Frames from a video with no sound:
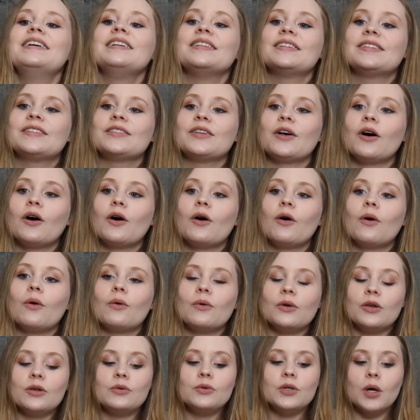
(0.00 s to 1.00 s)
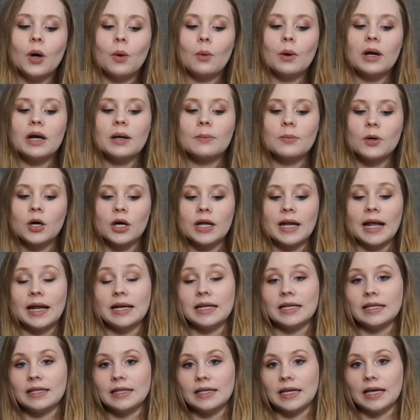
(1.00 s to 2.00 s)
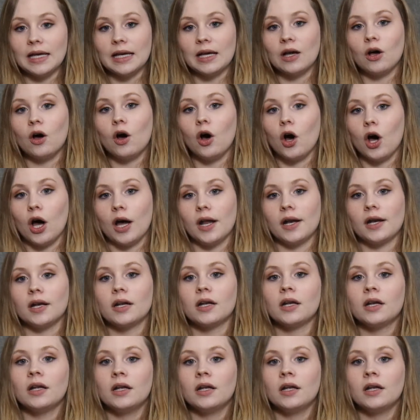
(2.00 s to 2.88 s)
So you don't want to put anything on